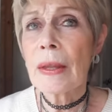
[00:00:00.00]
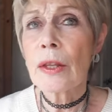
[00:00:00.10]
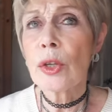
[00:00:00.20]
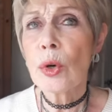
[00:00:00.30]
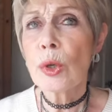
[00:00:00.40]

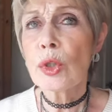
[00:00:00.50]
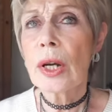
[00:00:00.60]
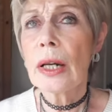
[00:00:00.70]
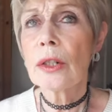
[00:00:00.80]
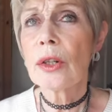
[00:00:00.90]
Your
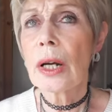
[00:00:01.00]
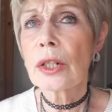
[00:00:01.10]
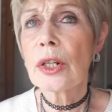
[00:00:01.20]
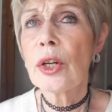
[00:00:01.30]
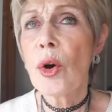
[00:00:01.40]
child could
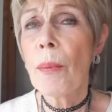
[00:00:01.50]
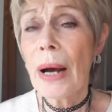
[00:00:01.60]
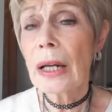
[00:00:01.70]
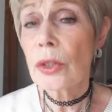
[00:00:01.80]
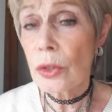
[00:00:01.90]
actually go
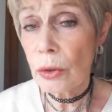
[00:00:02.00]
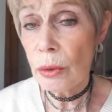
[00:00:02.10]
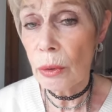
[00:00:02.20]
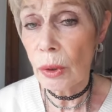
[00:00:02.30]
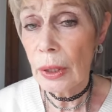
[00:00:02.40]
back to
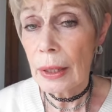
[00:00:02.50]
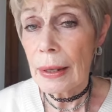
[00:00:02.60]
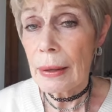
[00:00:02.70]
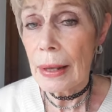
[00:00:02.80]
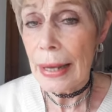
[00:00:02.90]
school
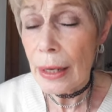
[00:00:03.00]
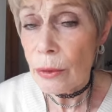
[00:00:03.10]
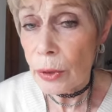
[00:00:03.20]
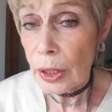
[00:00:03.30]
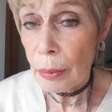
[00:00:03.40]

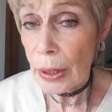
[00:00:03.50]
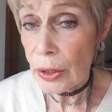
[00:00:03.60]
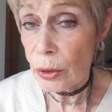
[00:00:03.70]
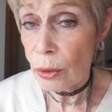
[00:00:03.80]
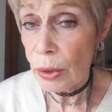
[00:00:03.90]
infinitely
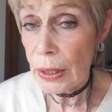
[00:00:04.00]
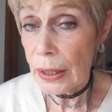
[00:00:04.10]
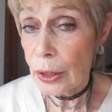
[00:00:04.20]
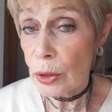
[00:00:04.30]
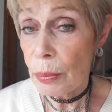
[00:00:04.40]
better at reading
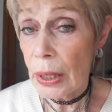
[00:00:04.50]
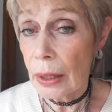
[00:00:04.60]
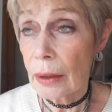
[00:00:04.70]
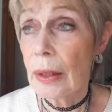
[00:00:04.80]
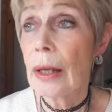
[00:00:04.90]
and
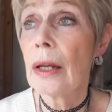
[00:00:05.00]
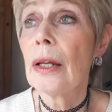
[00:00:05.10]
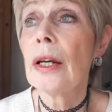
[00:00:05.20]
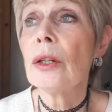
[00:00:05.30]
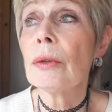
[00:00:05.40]
spelling,
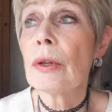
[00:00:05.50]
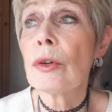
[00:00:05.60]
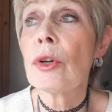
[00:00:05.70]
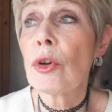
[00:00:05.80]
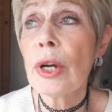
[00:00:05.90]
and
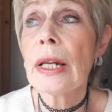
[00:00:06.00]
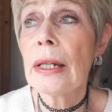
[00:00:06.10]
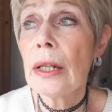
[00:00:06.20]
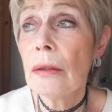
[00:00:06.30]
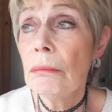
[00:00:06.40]

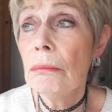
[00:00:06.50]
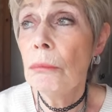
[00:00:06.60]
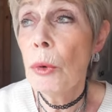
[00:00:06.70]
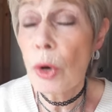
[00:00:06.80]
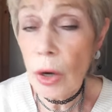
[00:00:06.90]
greatly
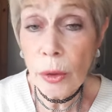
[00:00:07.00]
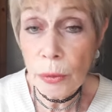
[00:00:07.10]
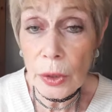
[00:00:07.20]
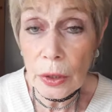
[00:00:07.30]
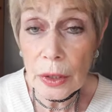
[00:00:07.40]
more
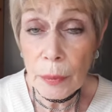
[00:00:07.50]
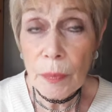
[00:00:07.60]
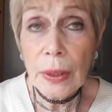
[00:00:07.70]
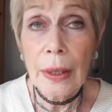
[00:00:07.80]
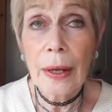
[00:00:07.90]
confident.
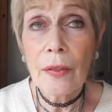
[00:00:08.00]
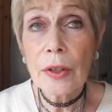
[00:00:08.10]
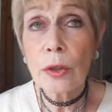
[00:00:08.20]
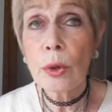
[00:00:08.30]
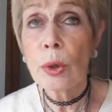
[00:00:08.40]
And this,
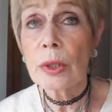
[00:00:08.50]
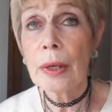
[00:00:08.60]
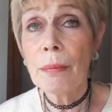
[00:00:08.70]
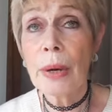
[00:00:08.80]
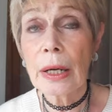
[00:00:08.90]
of course,
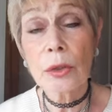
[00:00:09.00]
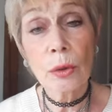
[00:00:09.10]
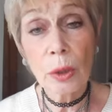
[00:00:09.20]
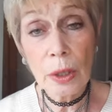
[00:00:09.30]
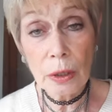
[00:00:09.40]
impacts
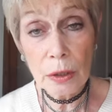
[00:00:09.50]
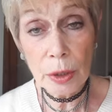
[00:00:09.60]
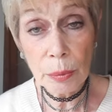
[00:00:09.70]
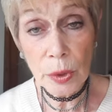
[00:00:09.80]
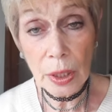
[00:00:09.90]
all the other
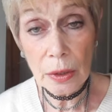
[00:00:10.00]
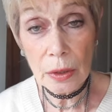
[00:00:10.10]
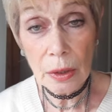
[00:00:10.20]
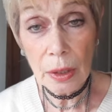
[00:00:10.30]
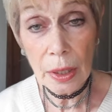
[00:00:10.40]
subjects
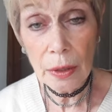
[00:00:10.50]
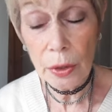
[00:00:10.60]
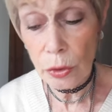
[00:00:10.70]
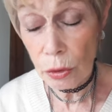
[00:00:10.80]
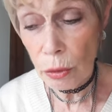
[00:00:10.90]
in the
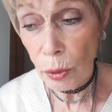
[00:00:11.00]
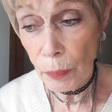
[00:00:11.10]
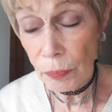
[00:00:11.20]
school.